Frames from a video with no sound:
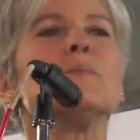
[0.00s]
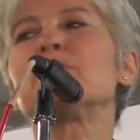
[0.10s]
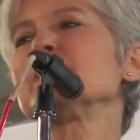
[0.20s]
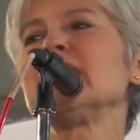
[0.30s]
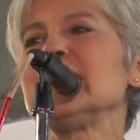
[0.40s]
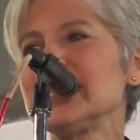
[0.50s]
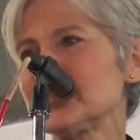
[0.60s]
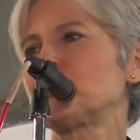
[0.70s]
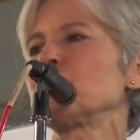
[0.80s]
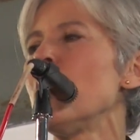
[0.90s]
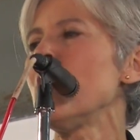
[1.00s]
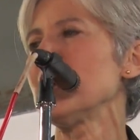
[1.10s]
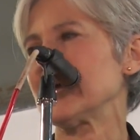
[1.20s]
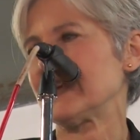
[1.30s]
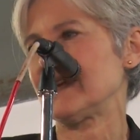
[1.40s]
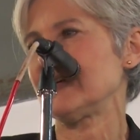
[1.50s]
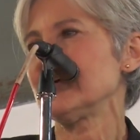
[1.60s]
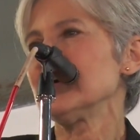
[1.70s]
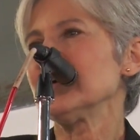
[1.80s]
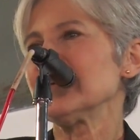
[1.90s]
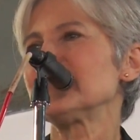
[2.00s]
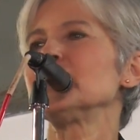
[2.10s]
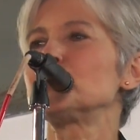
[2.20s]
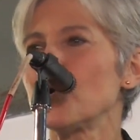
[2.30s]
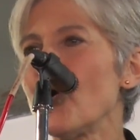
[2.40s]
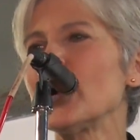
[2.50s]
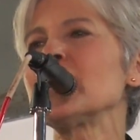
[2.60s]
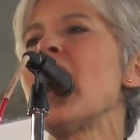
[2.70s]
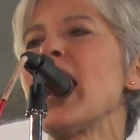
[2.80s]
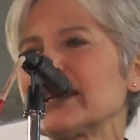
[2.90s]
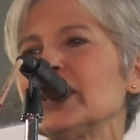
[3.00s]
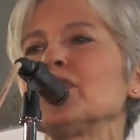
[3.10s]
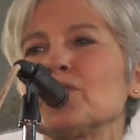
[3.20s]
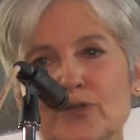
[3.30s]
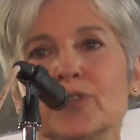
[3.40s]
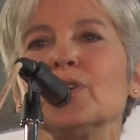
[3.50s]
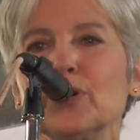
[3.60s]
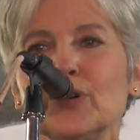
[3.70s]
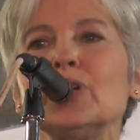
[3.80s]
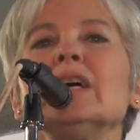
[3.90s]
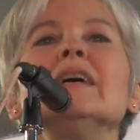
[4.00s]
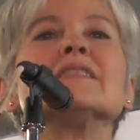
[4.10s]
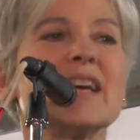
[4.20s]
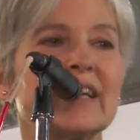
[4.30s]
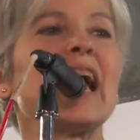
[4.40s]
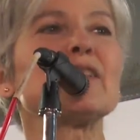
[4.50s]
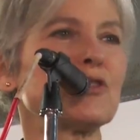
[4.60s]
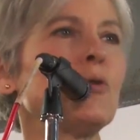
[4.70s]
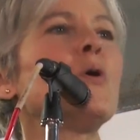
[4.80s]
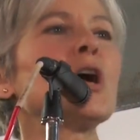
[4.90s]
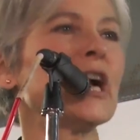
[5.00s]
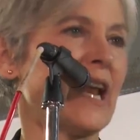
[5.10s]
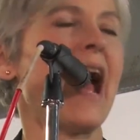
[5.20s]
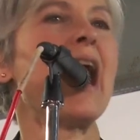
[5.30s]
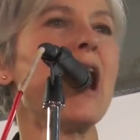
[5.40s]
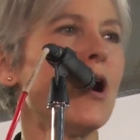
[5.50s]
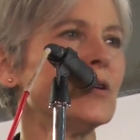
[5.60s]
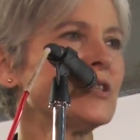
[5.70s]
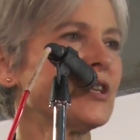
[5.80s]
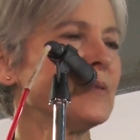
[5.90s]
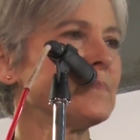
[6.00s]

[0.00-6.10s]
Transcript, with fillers: please join the door-knocking crew to get the word out.